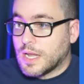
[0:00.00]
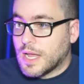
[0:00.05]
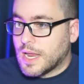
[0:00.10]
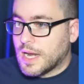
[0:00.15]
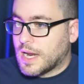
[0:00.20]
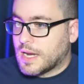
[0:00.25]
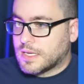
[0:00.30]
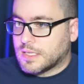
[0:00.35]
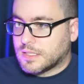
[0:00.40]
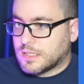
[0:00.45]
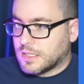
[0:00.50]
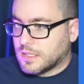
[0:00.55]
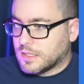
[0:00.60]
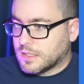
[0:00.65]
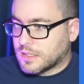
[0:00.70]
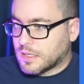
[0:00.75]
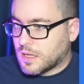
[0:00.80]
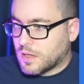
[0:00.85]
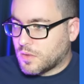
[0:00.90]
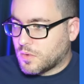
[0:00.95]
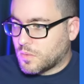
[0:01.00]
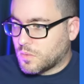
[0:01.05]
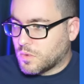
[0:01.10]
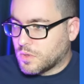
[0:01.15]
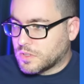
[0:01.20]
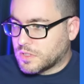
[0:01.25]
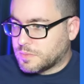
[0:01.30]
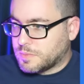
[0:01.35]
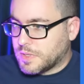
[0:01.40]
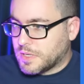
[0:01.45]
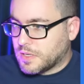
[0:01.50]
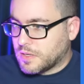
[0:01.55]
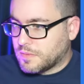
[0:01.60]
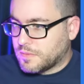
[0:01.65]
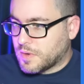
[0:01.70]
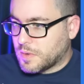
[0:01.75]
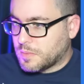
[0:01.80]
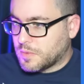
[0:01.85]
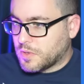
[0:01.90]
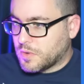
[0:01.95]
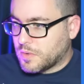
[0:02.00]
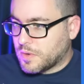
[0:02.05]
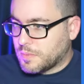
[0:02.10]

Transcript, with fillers: And I didn't see this other one. Speaking of 00,